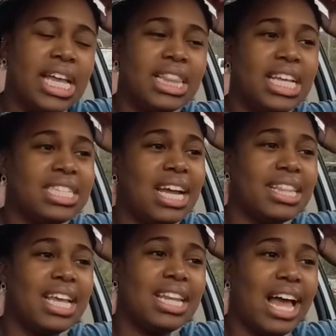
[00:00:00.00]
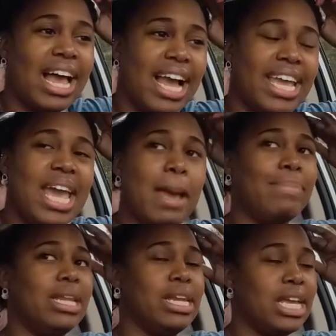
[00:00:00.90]
and things like that. Like, I can't
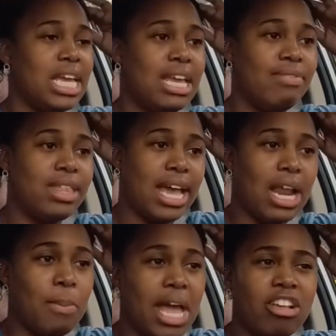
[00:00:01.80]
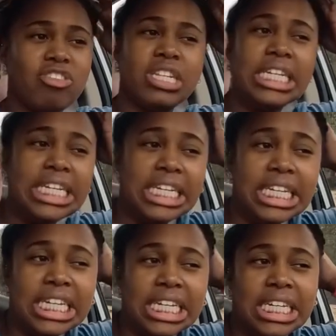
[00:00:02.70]
believe that I'm
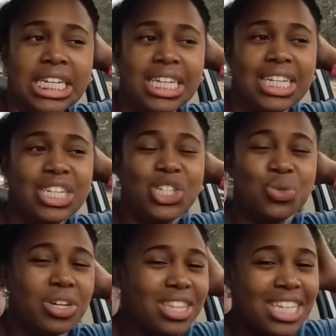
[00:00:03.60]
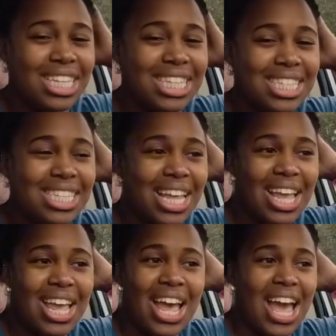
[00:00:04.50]
actually doing this.
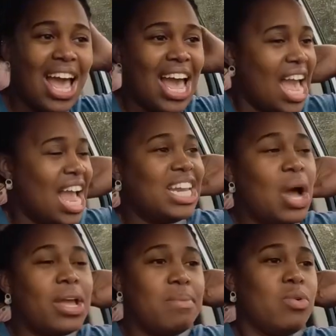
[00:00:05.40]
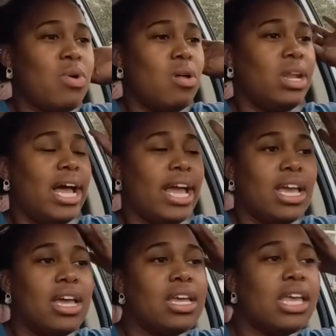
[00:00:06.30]
And don't get me wrong,
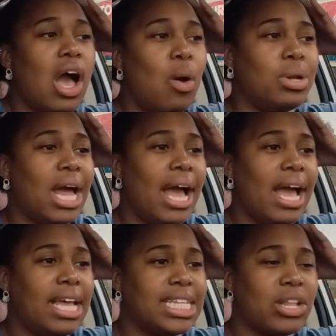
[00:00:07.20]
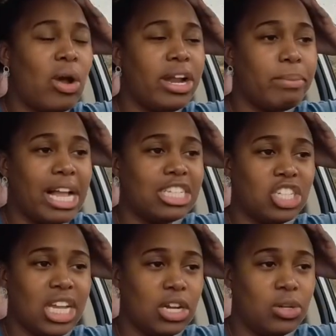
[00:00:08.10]
like, y'all, when I started my
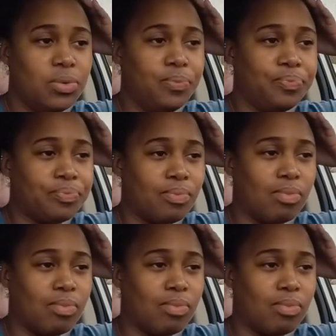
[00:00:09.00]
channel,